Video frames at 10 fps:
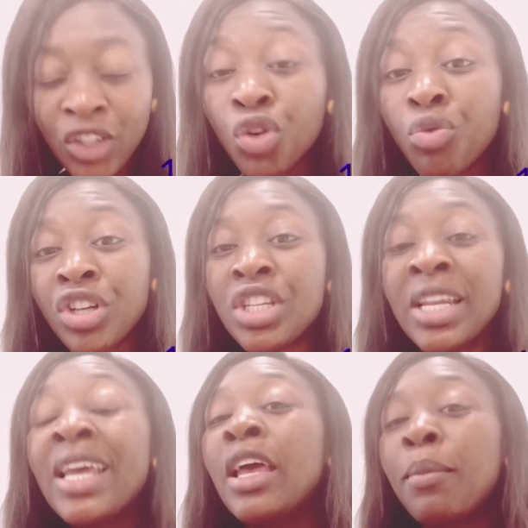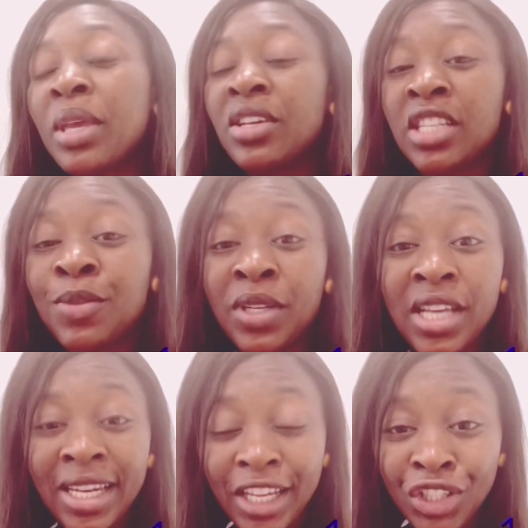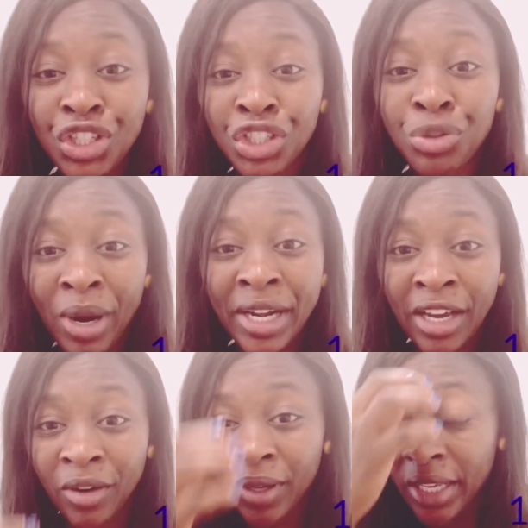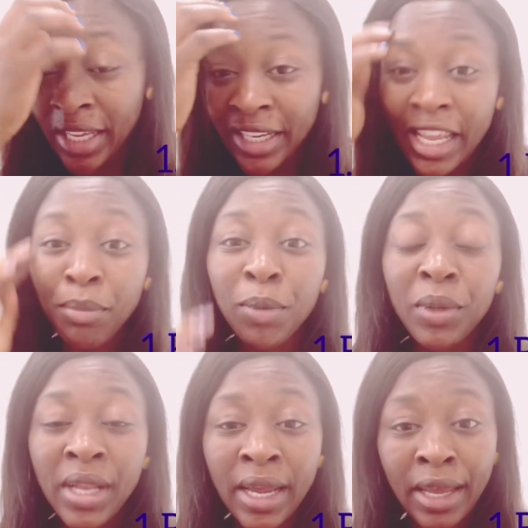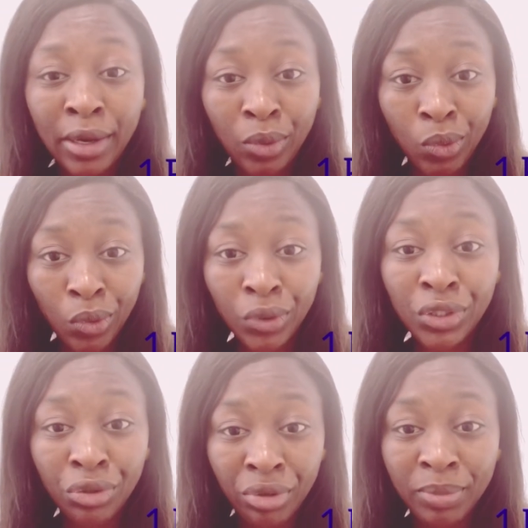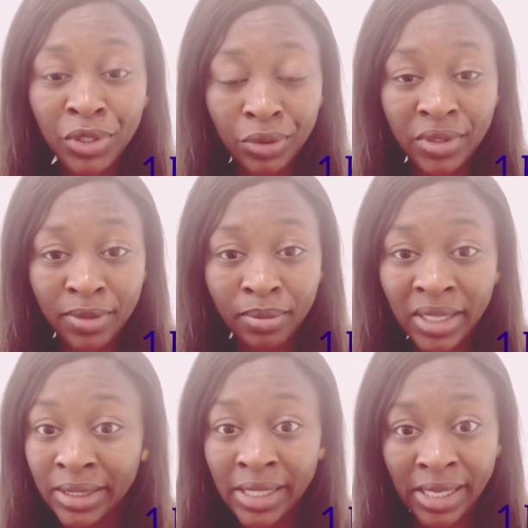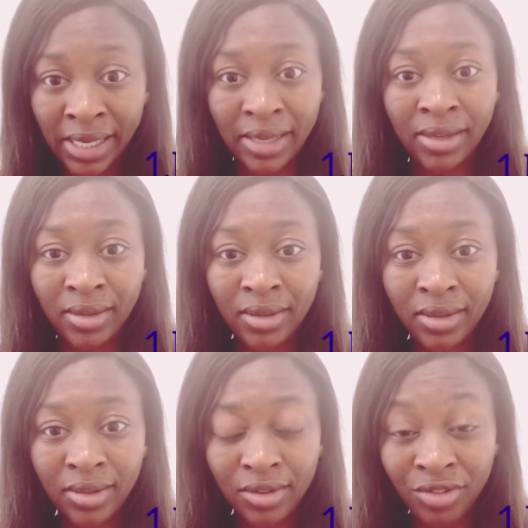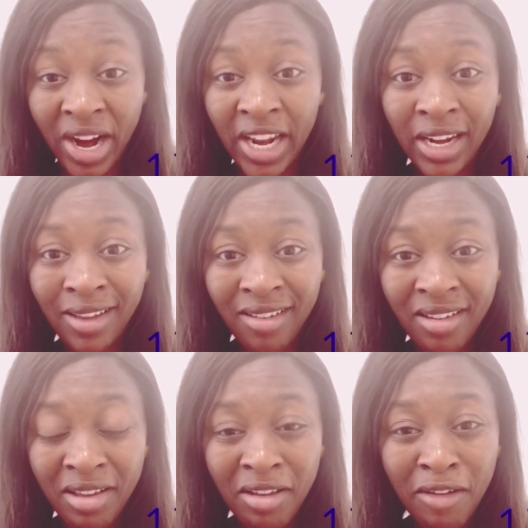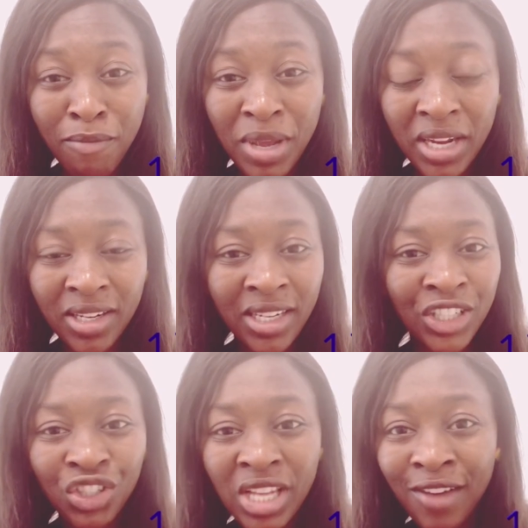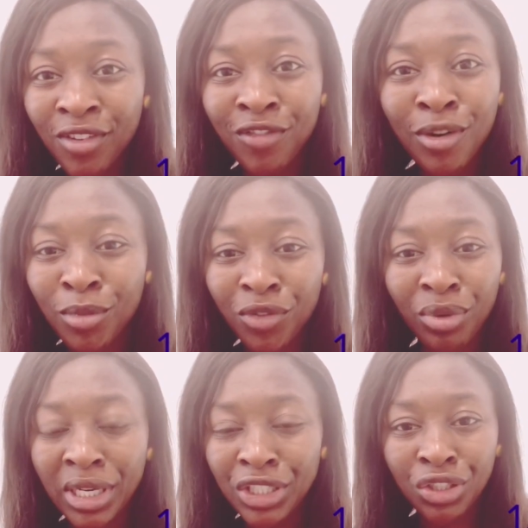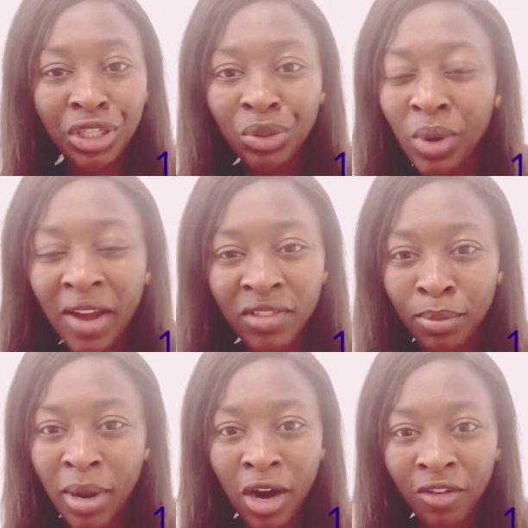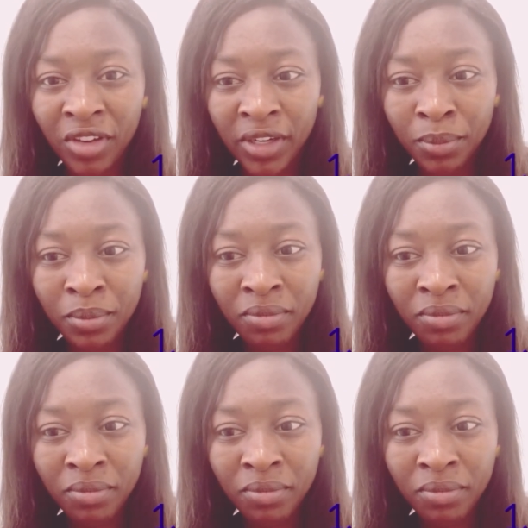Don't rush it. Because especially in church right now, there are people that can quote scriptures, my dear, right? But they just have a form of religion. They don't have the power of it.